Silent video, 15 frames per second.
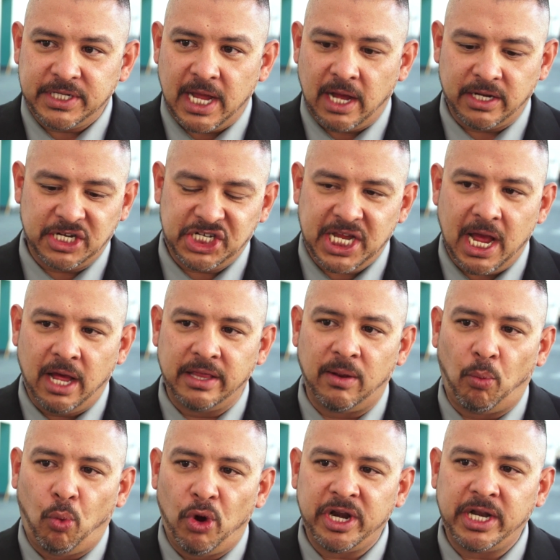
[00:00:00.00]
down and tell
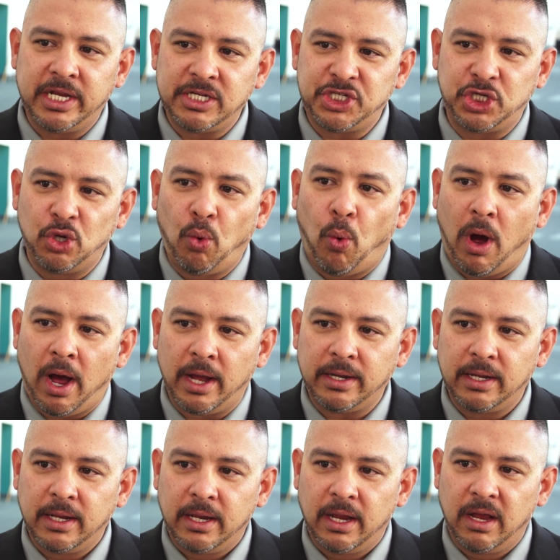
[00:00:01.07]
them what it is you want
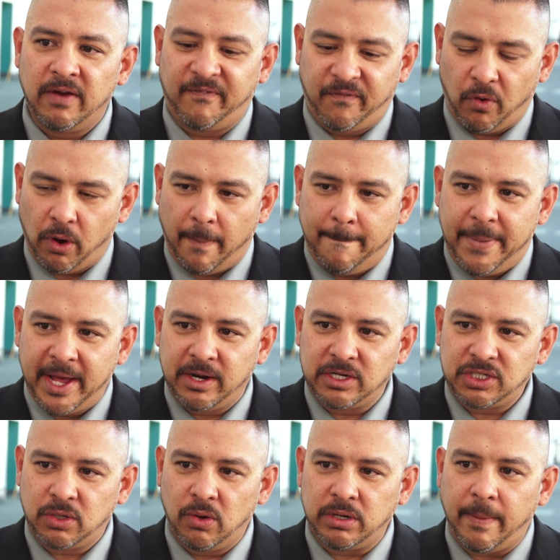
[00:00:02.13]
for a better
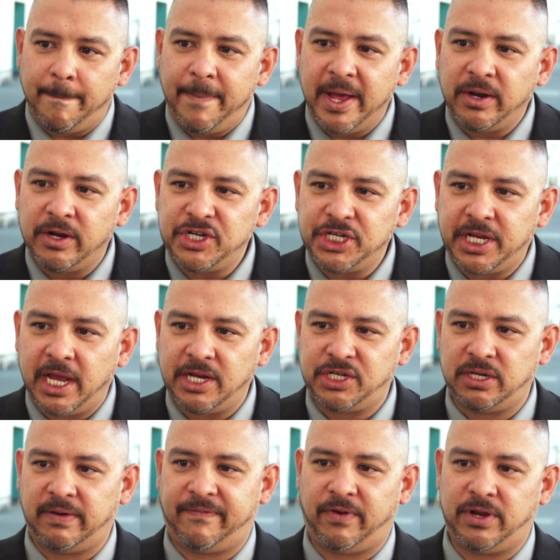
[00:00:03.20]
school and a better
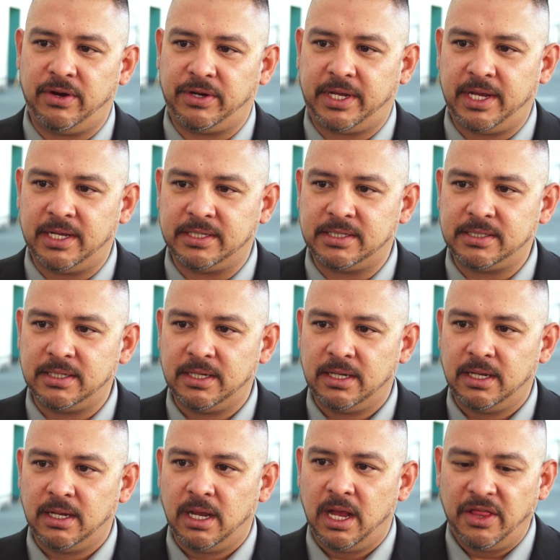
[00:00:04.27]
education for your kids.
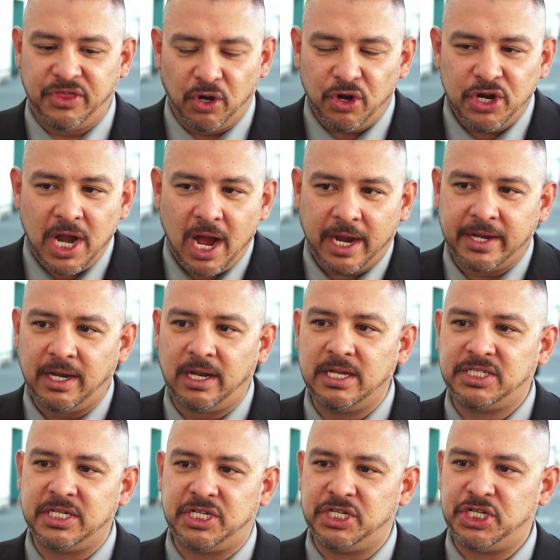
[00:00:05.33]
They're not gonna
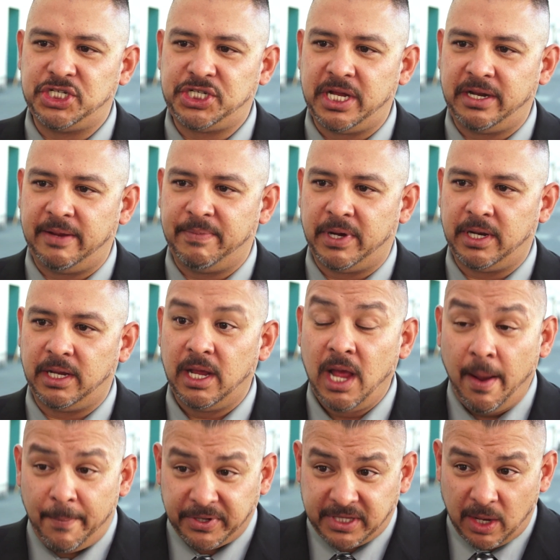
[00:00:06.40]
listen to just anybody,
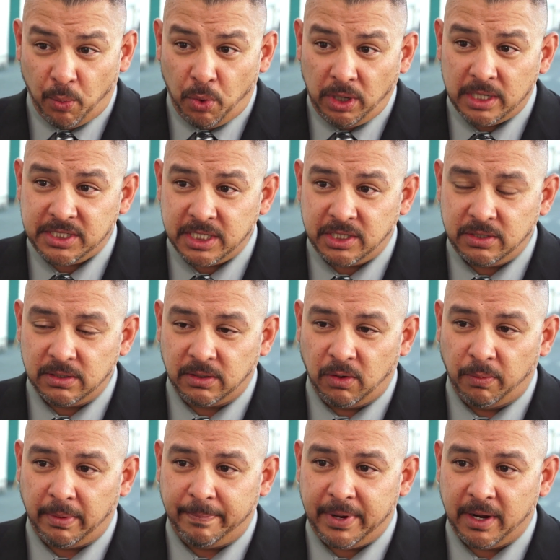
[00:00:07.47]
but they will listen to a
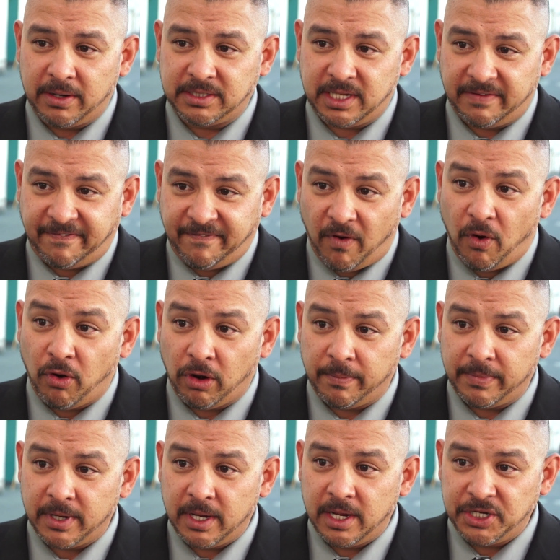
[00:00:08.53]
group of parents that form
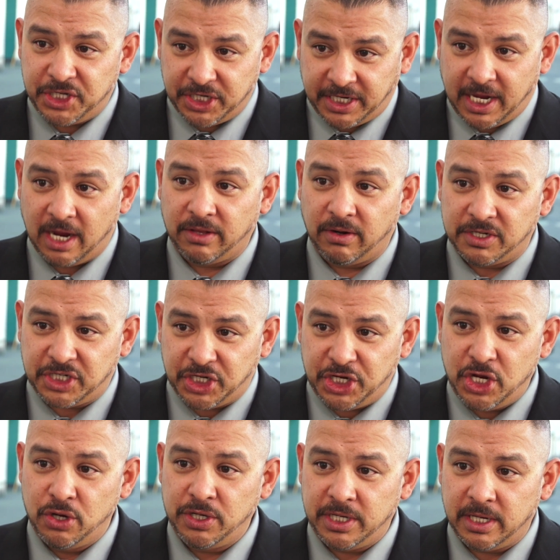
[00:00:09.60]
together as a
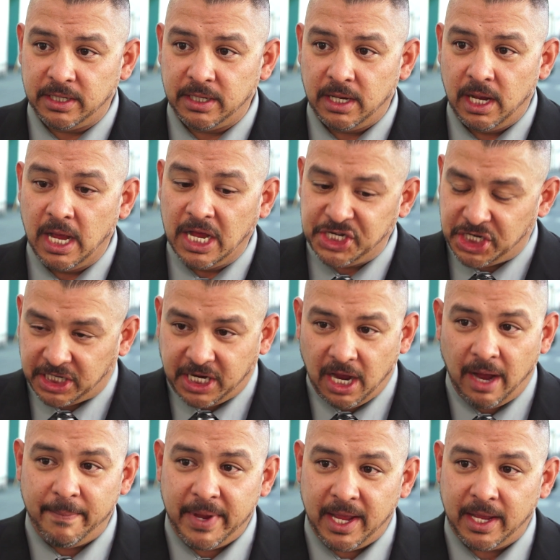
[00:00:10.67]
union to
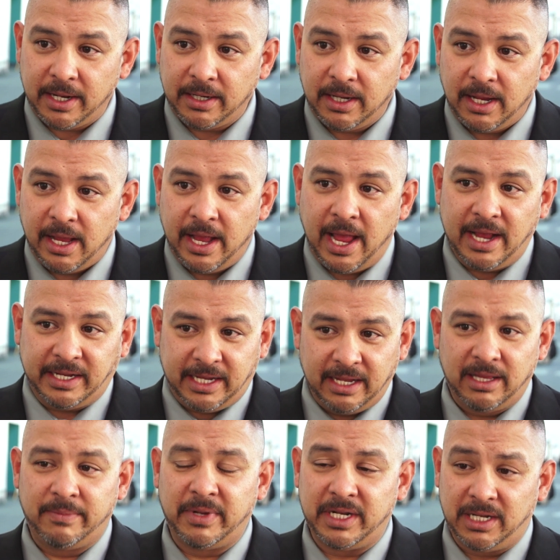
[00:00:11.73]
come in and give
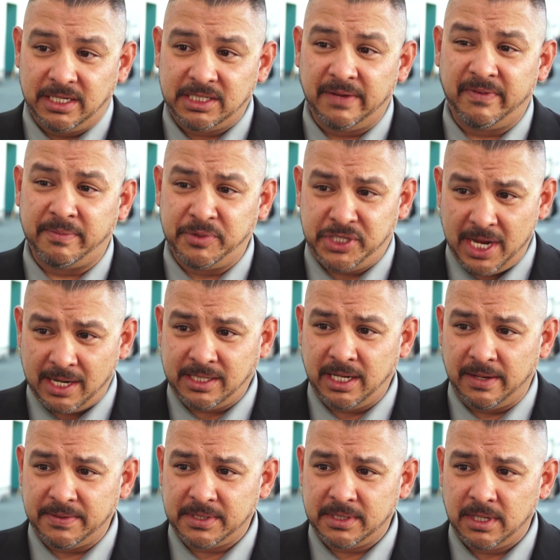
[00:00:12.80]
them a list of
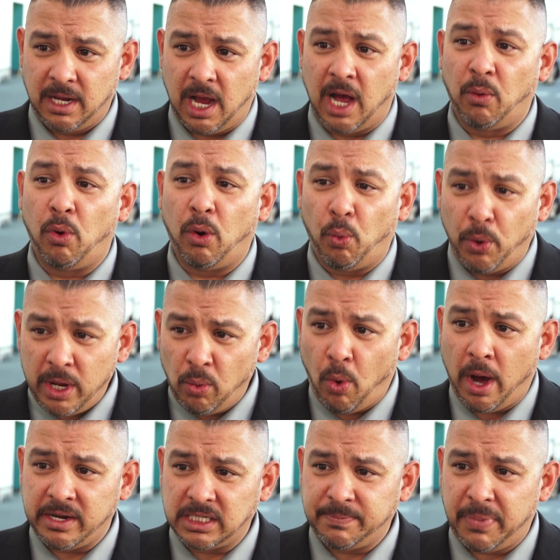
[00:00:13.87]
objectives on what we
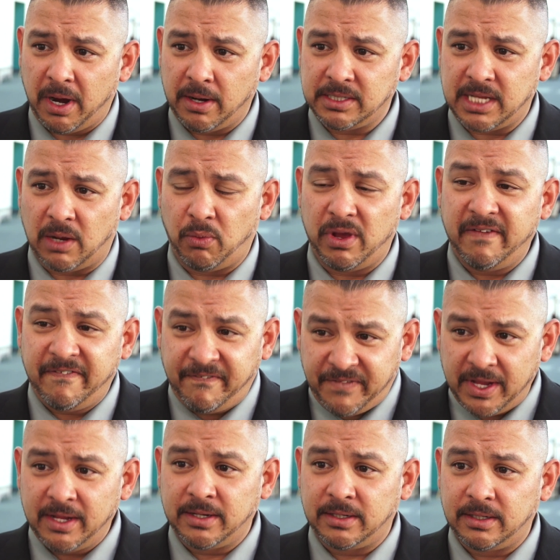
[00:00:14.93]
want as parents that we
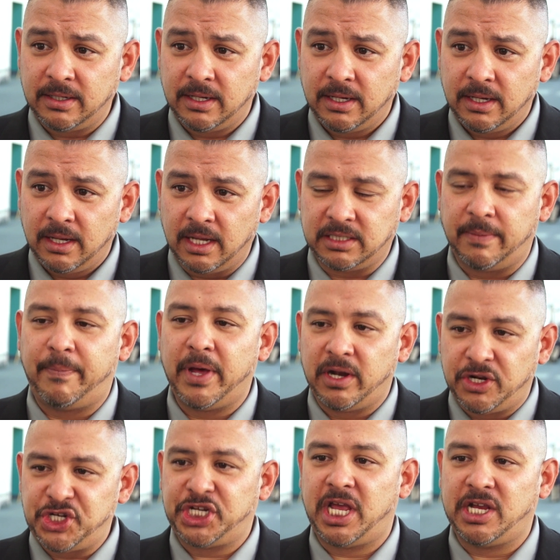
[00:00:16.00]
feel is a better
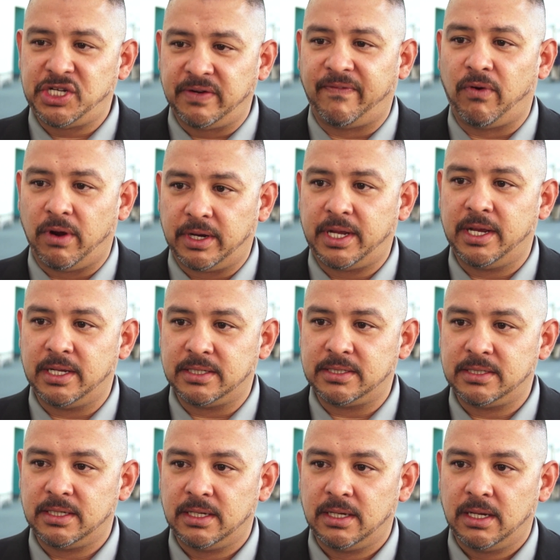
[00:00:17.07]
education for our
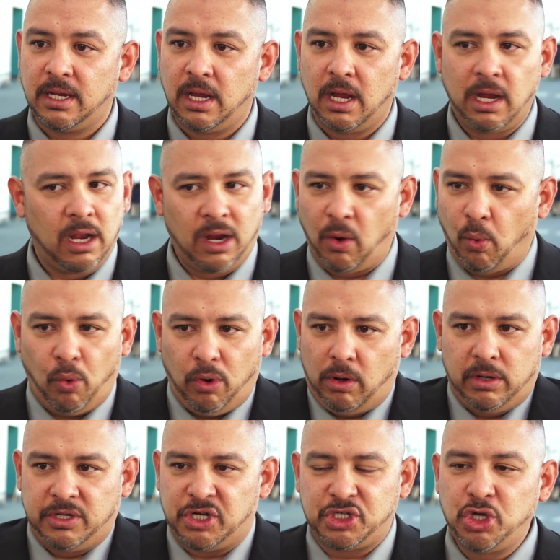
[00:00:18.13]
kids.
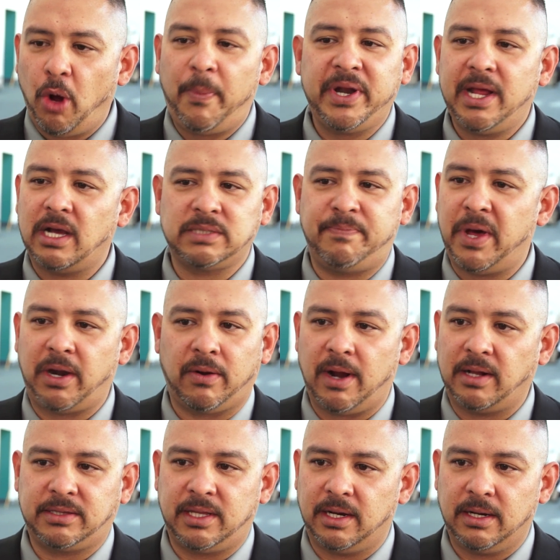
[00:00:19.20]
There's nobody else better
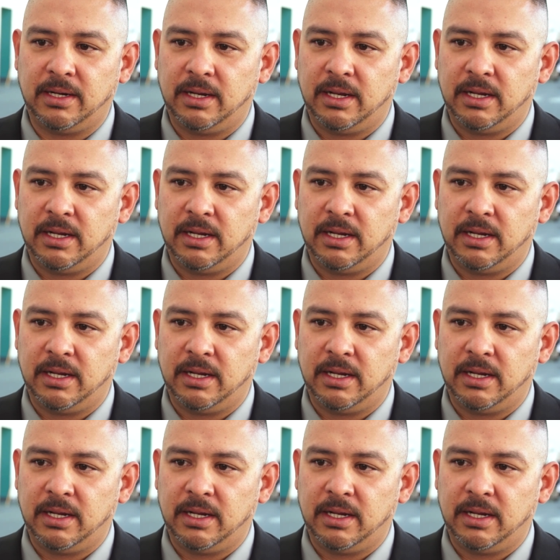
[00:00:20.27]
out there